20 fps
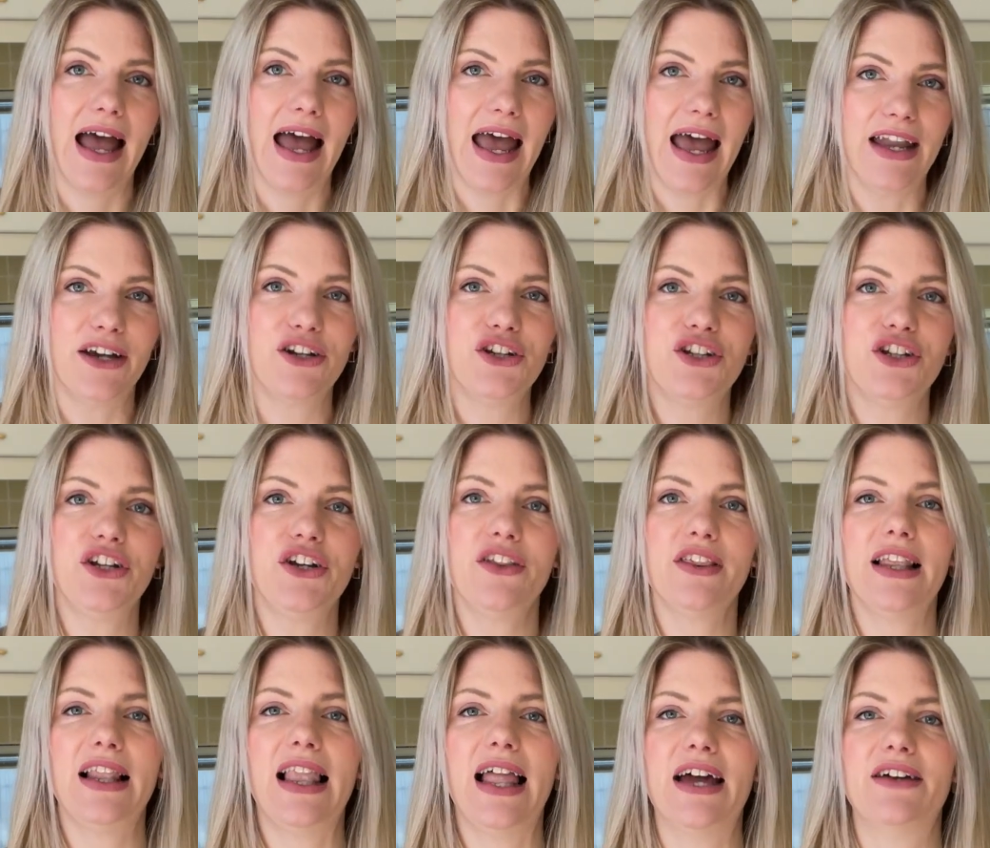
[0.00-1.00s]
Energy on
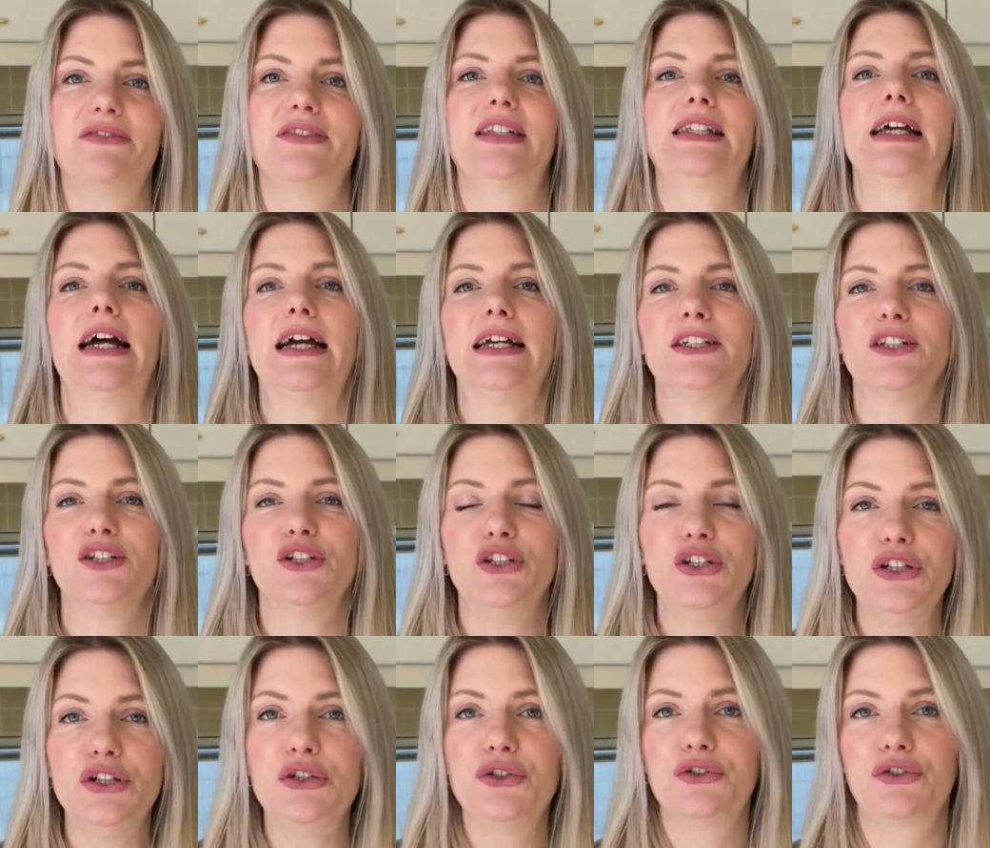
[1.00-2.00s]
the left side,
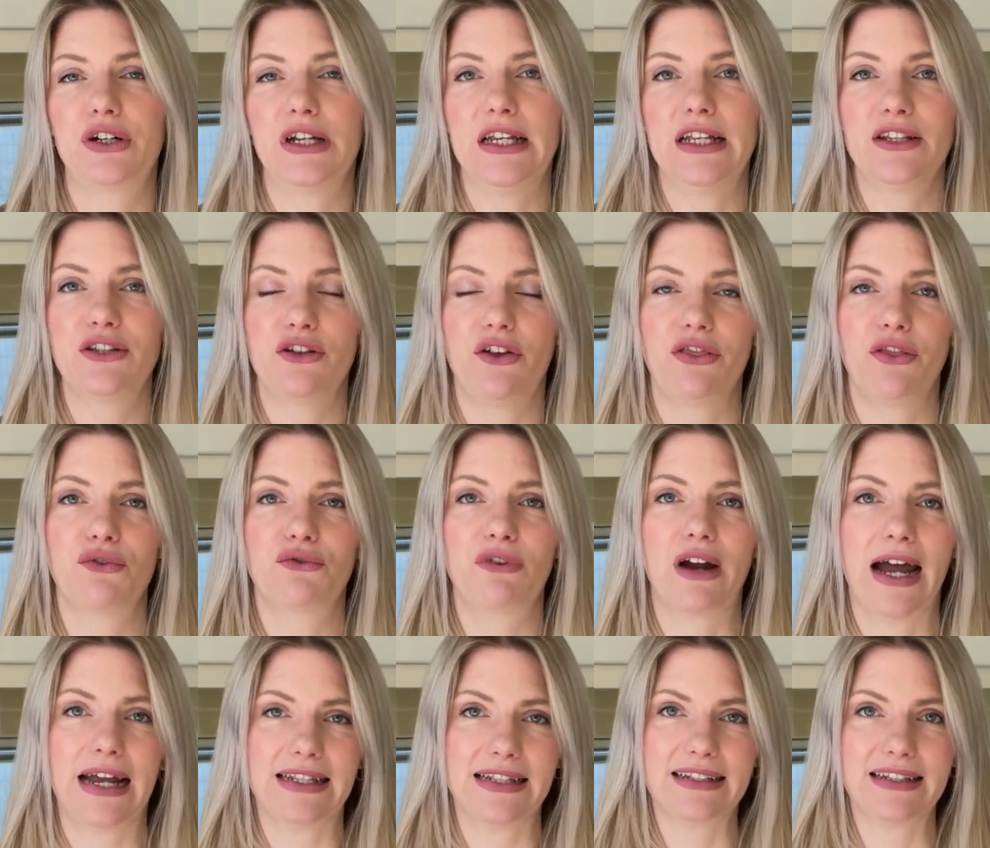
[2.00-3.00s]
nutrients on the
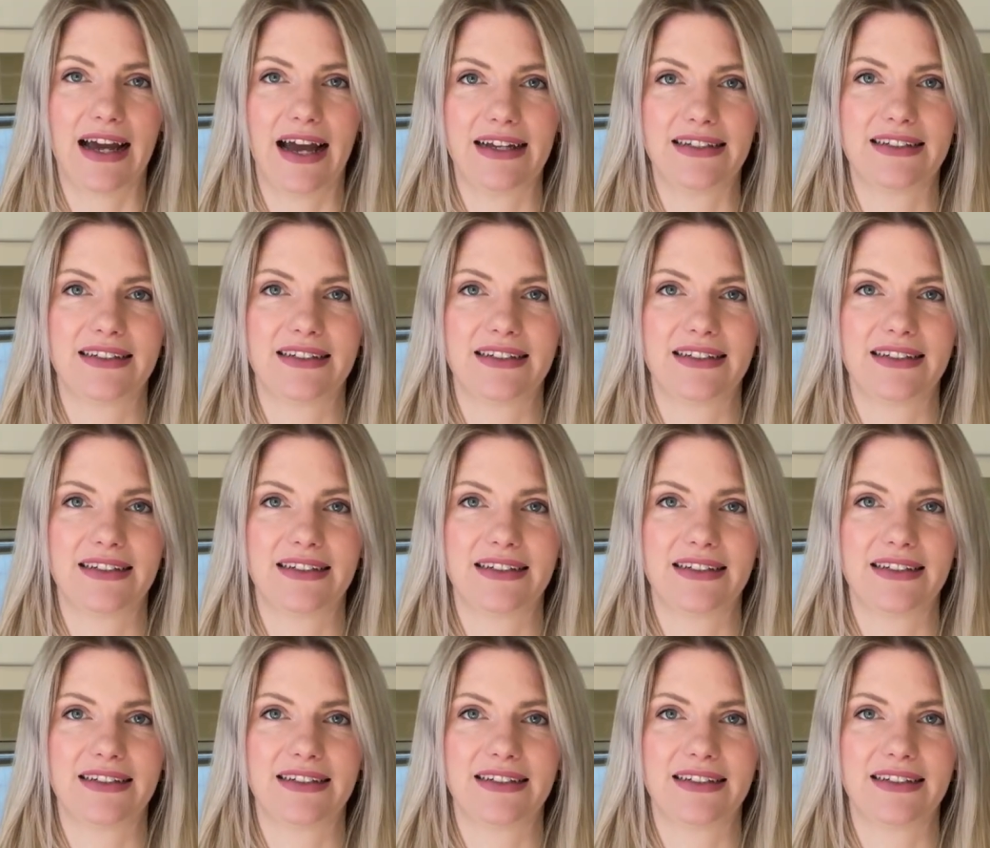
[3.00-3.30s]
right side.